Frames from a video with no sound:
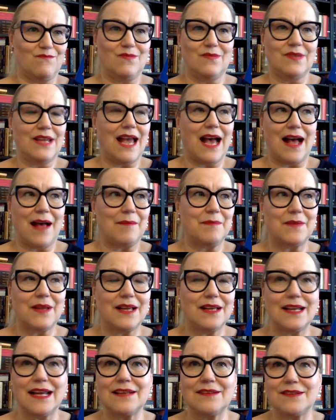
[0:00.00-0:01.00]
Yeah,
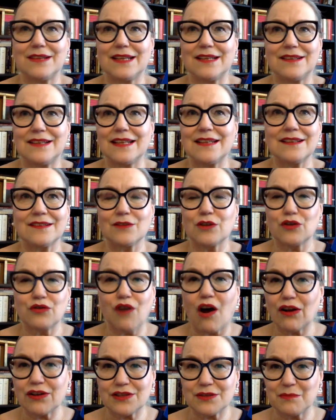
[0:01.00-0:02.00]
it, it didn't
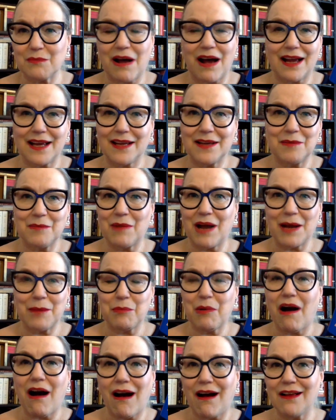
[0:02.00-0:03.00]
cross my my
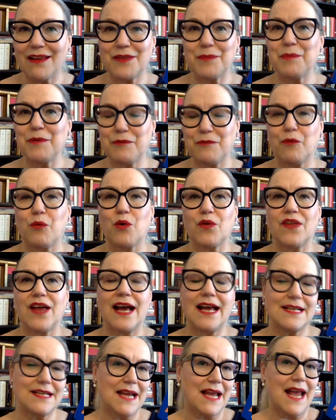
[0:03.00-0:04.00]
path before
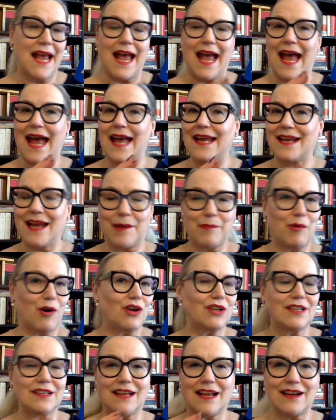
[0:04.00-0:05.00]
that, and I
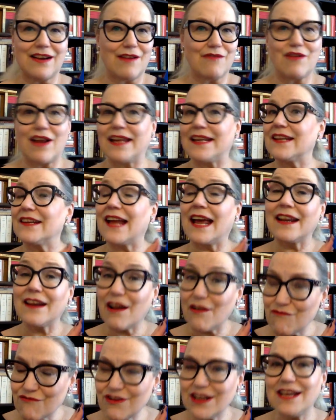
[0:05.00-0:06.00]
bought it and I read it and I
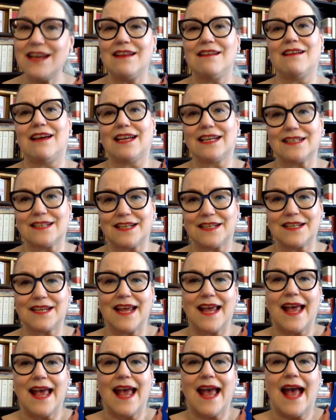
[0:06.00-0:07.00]
really liked it.
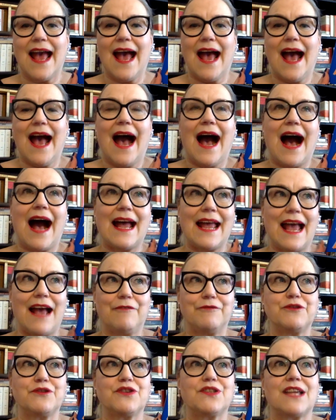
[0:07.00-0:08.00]
I
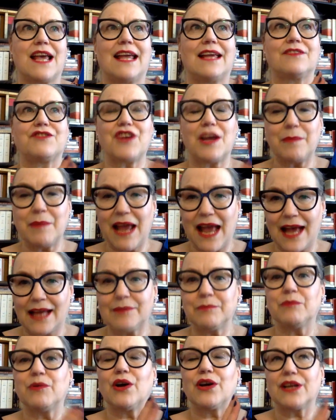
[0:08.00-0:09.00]
have to say, Jami
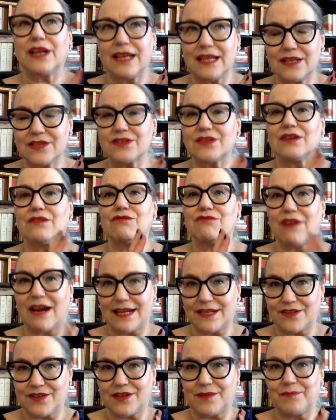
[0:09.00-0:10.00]
Attenberg is a
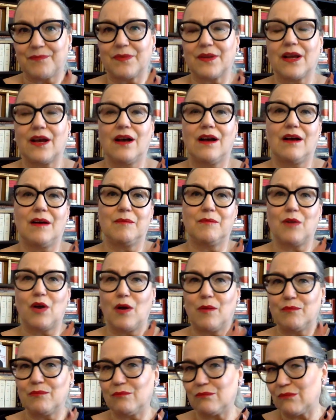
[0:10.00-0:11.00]
writer. Um,
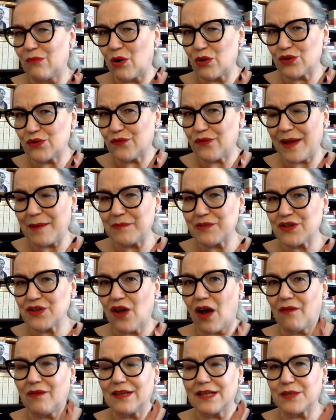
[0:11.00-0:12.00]
her most famous
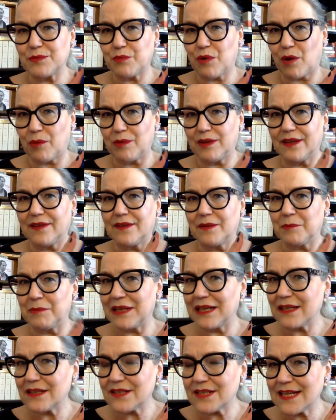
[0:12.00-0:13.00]
novel is probably *The
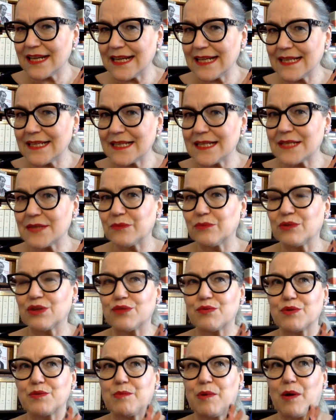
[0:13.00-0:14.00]
Middlesteins*,
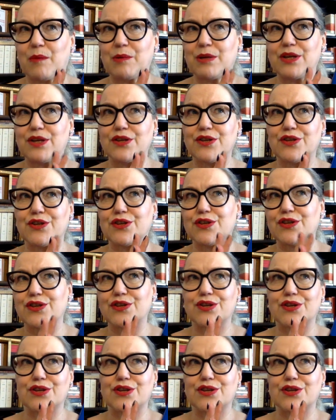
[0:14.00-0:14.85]
which was published,